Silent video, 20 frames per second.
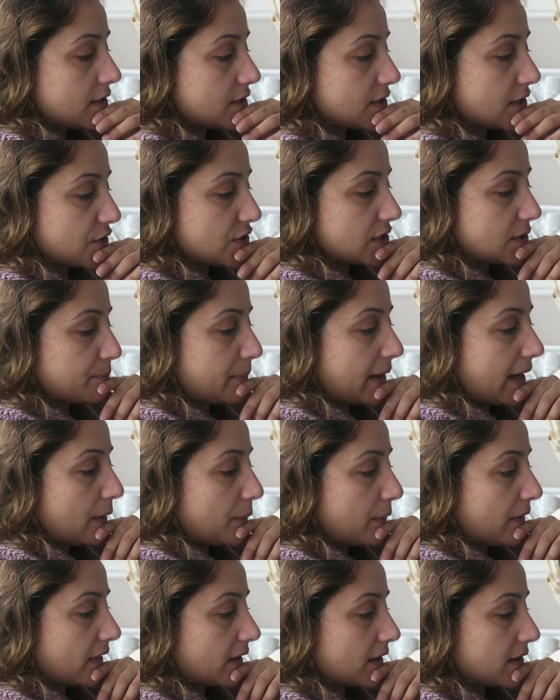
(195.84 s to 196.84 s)
So just
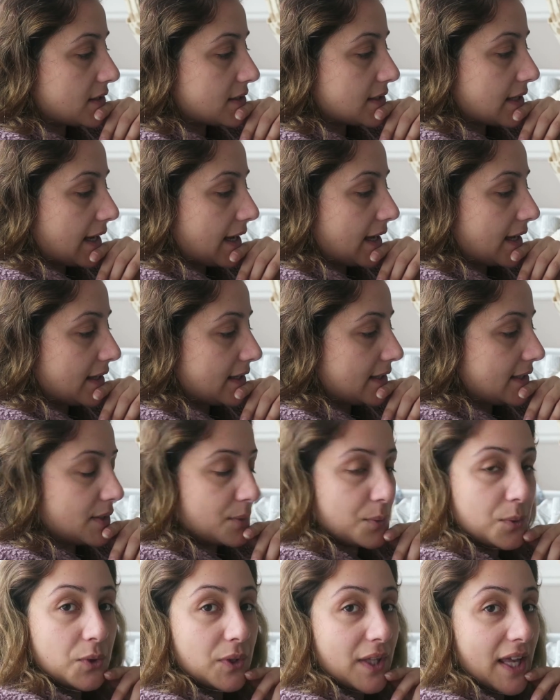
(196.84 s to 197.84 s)
bear with us and
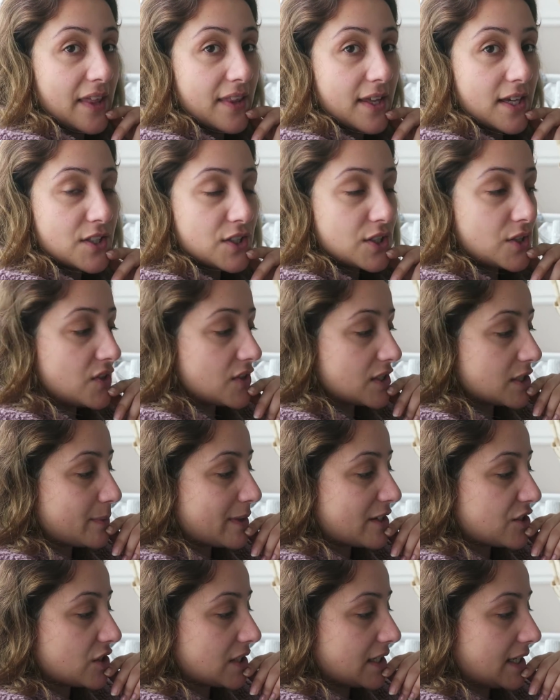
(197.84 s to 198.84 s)
we'll get there soon,
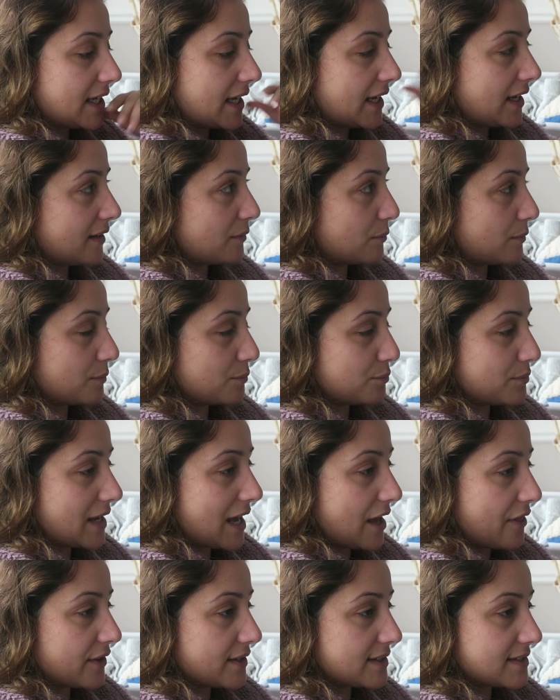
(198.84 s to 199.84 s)
especially
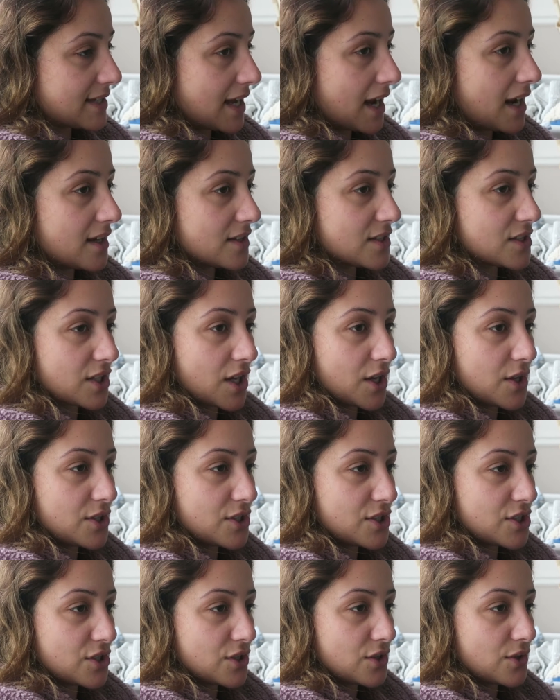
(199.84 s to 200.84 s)
now that Serhat's
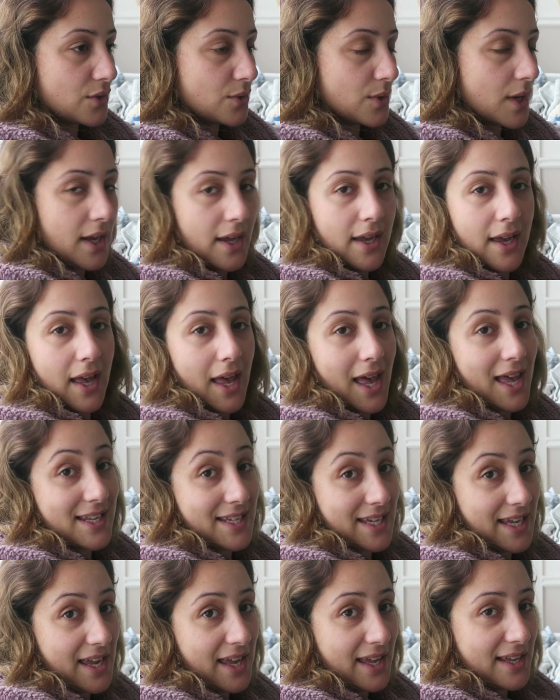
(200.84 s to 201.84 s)
going to
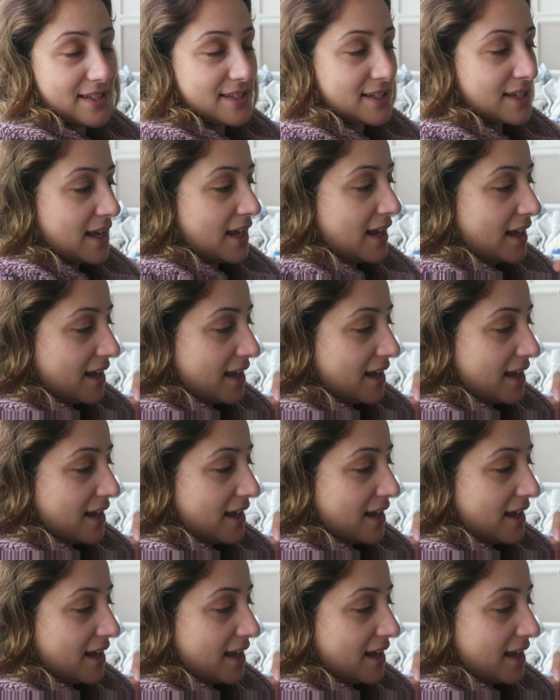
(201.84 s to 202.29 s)
edit.